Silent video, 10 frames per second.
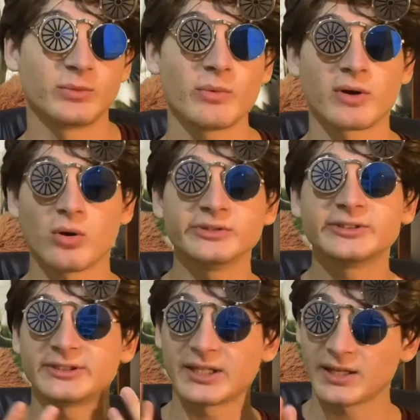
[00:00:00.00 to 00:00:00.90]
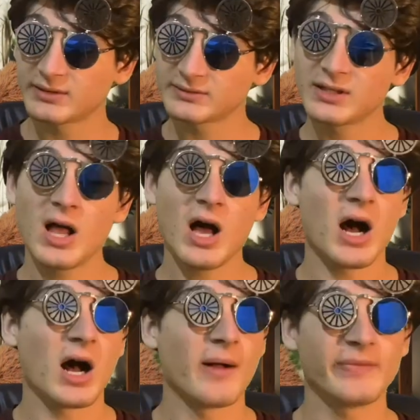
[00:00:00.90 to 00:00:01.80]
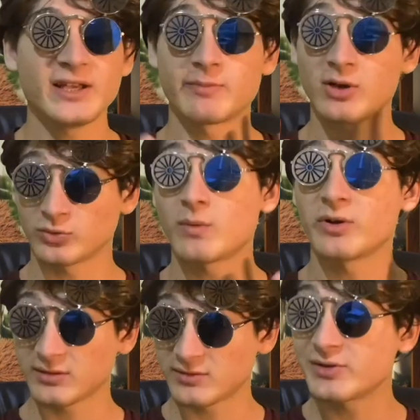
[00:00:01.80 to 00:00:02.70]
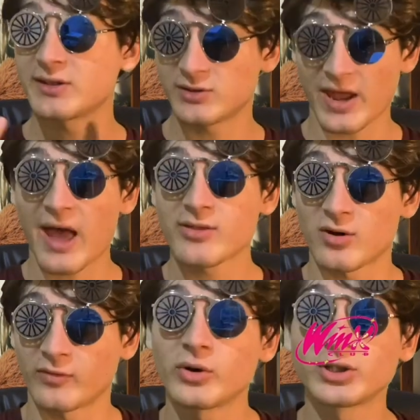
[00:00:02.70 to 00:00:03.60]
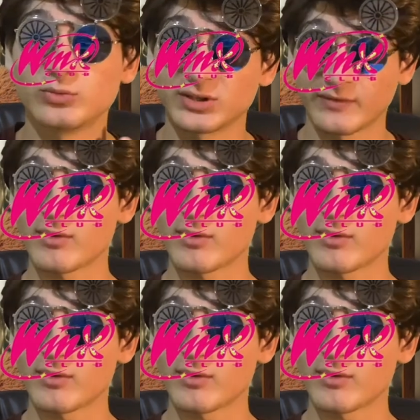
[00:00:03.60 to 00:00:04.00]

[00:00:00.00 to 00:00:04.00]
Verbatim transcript: We were all seeing um, this because we wanted to see it together, of course. It was a very